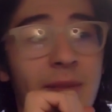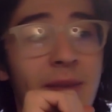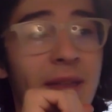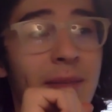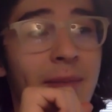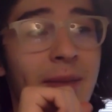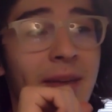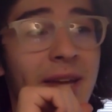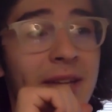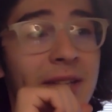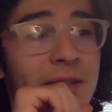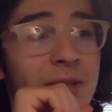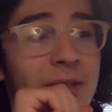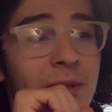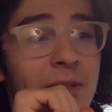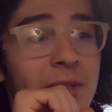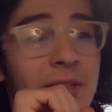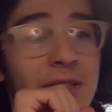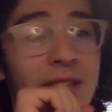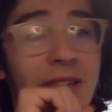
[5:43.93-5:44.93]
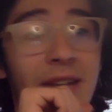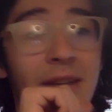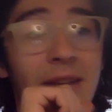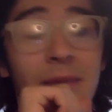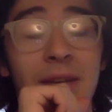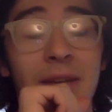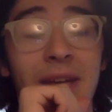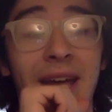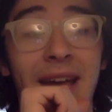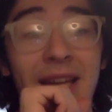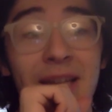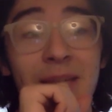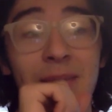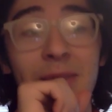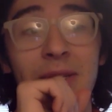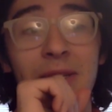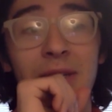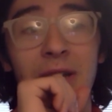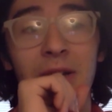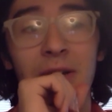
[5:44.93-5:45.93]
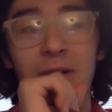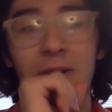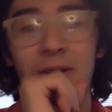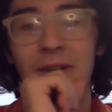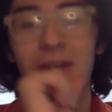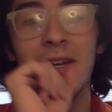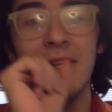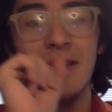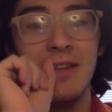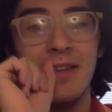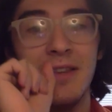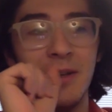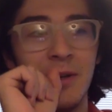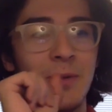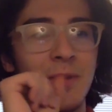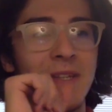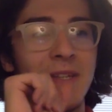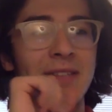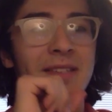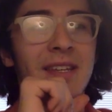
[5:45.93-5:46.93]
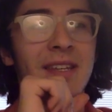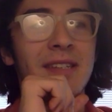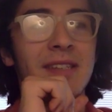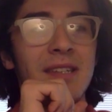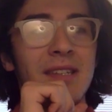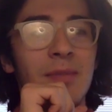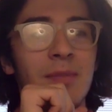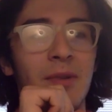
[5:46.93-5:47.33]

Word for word: mathematics courses, and has been called the only CSE